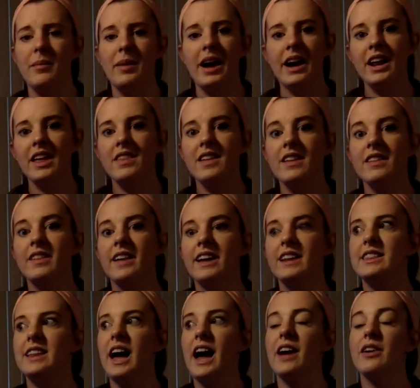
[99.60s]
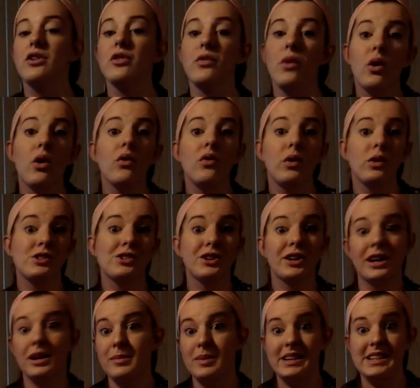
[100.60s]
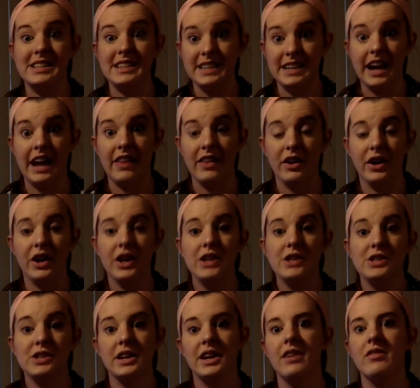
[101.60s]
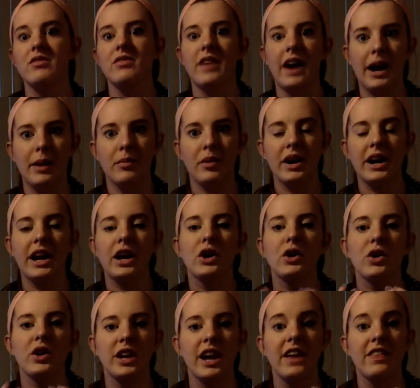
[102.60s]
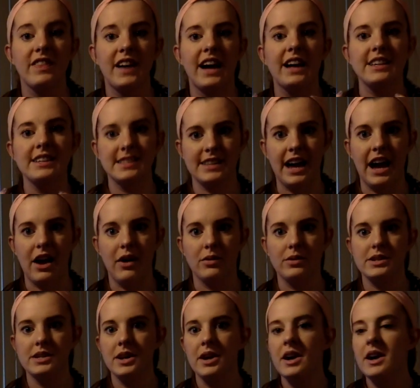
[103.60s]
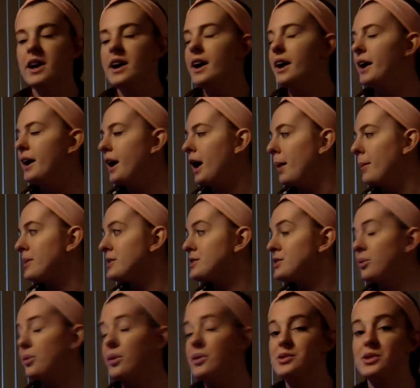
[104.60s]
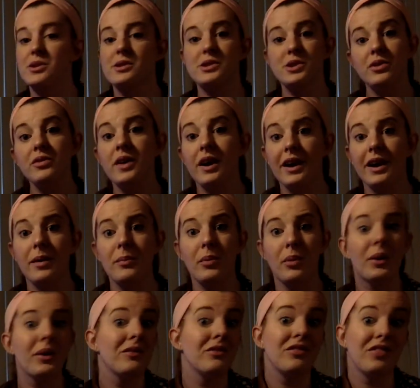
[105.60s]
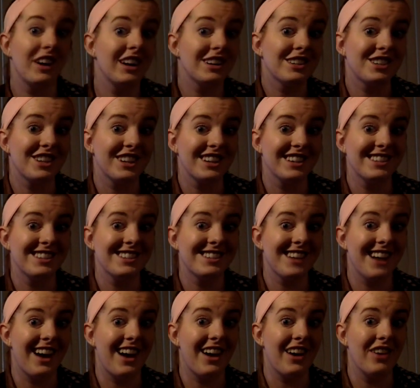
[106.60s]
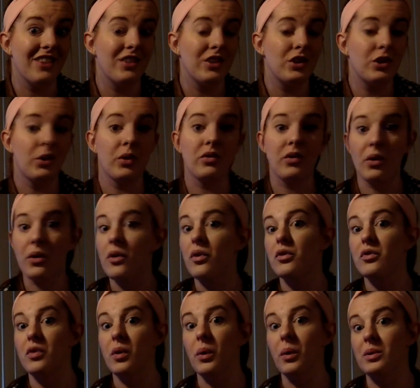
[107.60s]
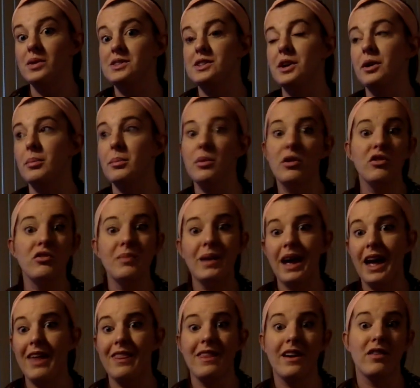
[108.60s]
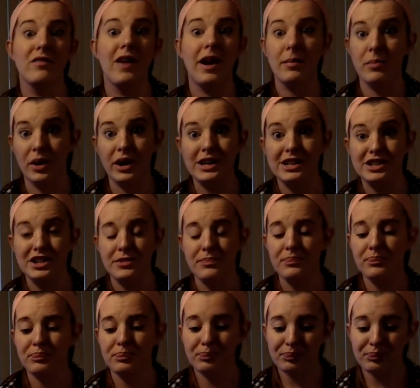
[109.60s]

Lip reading: anything like that, your vocal folds are going to be together so they can vibrate and create that sound. So those are two very important functions of your vocal folds, their movement and their vibration.